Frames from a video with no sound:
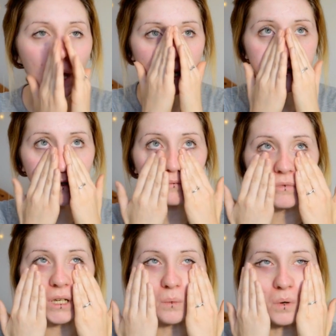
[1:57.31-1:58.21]
I don't
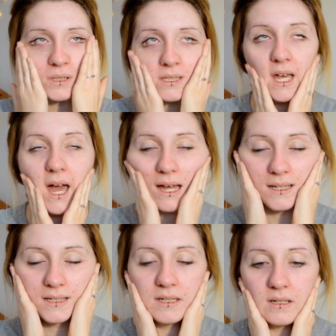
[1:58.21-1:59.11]
really want to
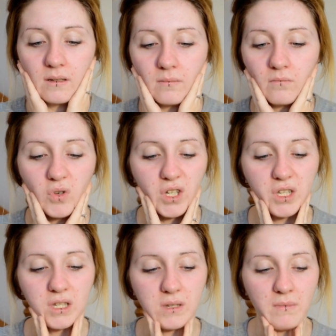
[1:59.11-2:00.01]
add
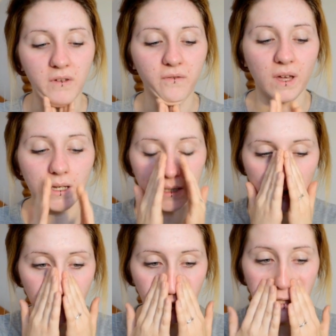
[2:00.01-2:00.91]
moisture to my face at
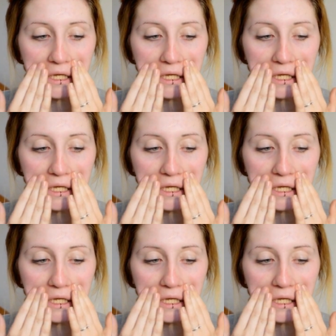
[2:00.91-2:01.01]
the minute.